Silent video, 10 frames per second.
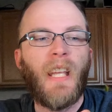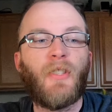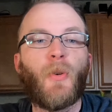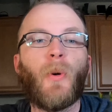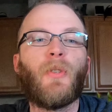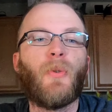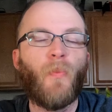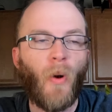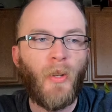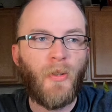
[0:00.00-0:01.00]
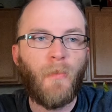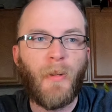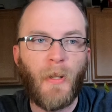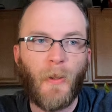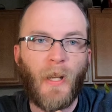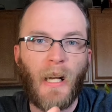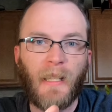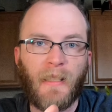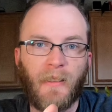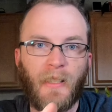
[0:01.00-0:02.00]
it's going to want to
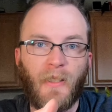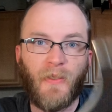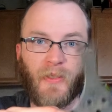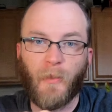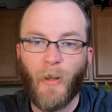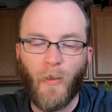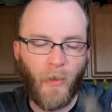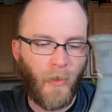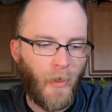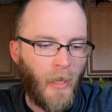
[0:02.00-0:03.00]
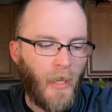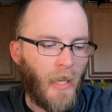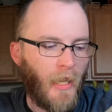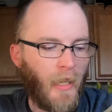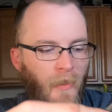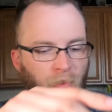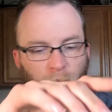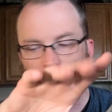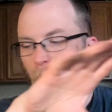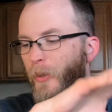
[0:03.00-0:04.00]
periodically flip over. If
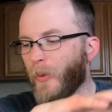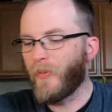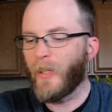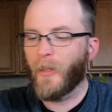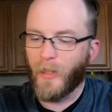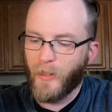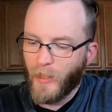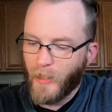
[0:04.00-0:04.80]
there's a really cool video on